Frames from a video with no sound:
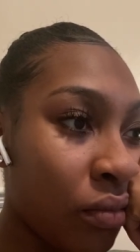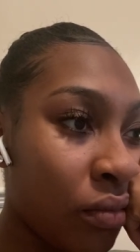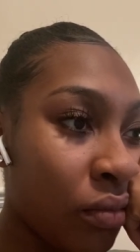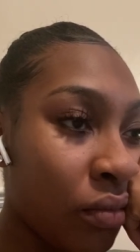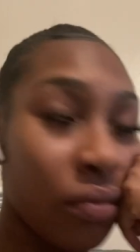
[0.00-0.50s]

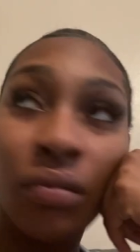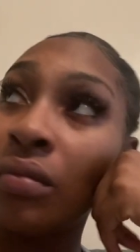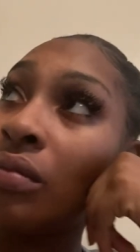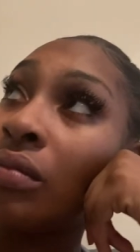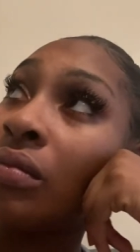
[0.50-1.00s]
Now I can't tell
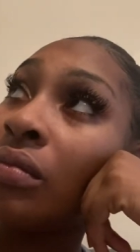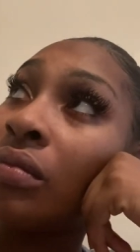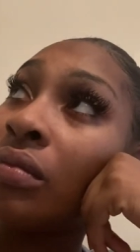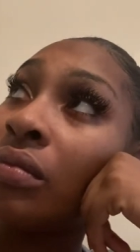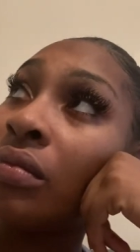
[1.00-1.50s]
you when
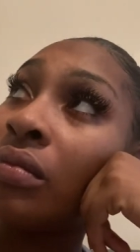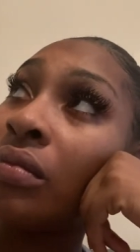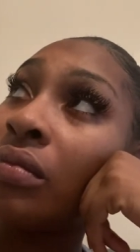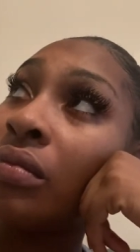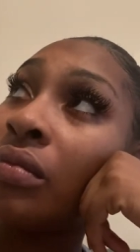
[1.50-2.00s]
it come in.
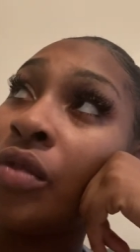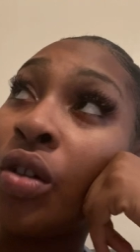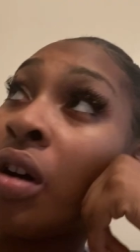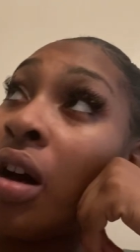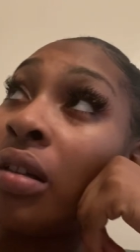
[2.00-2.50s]
You
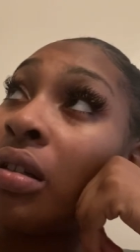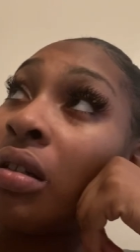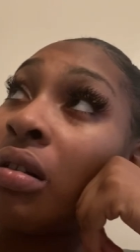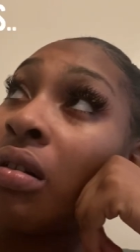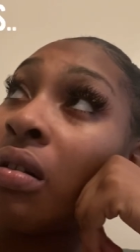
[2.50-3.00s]
can't?
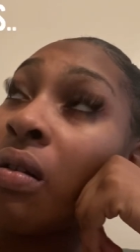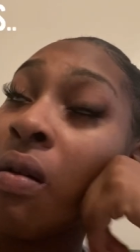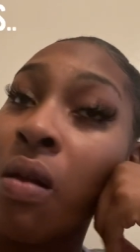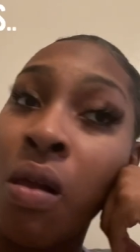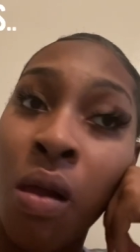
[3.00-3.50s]
No.
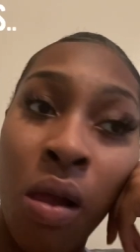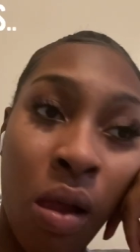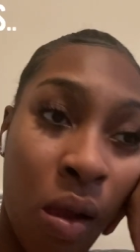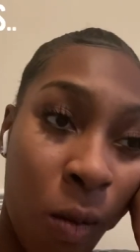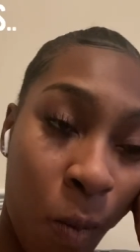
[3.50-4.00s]

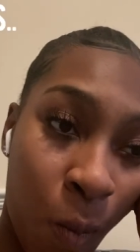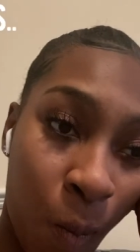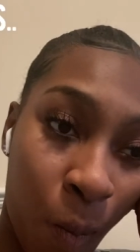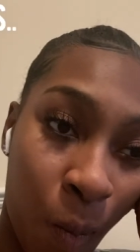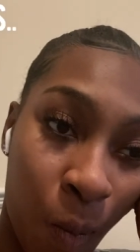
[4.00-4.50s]
Can't tell
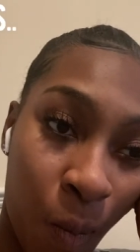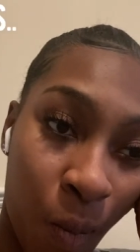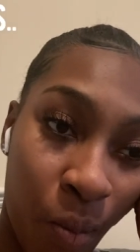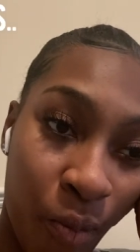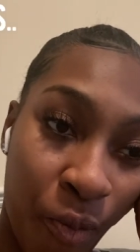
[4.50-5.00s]
you that.
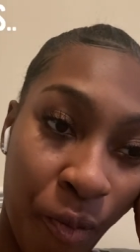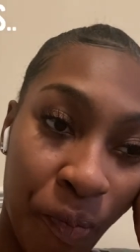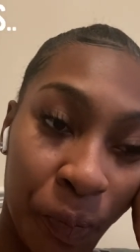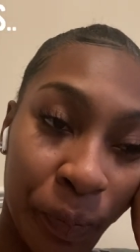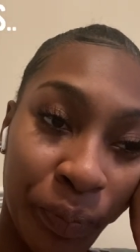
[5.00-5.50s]

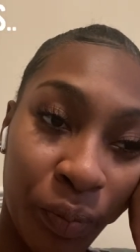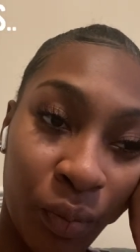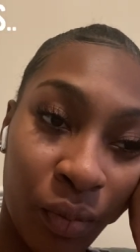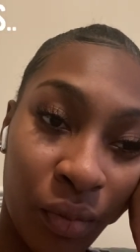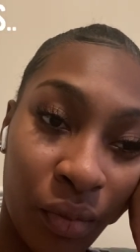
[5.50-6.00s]
But I'm
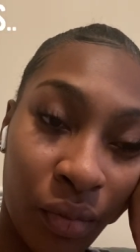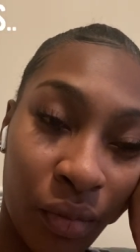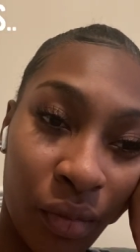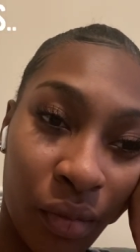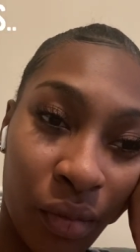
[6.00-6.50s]
just gonna tell
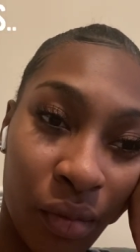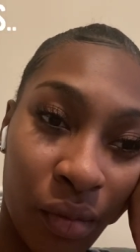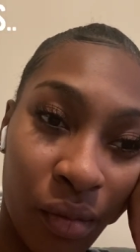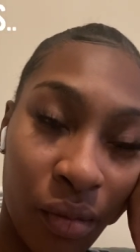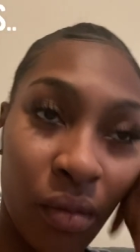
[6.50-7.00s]
them that
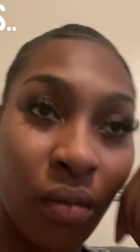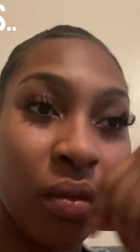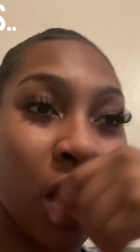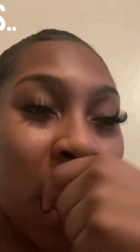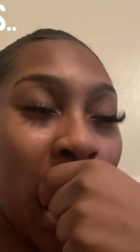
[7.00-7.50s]
what we
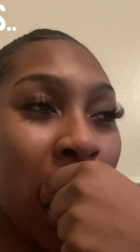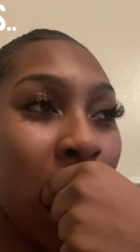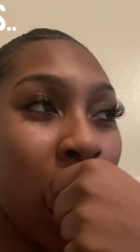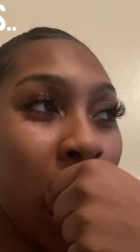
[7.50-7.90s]
need to get.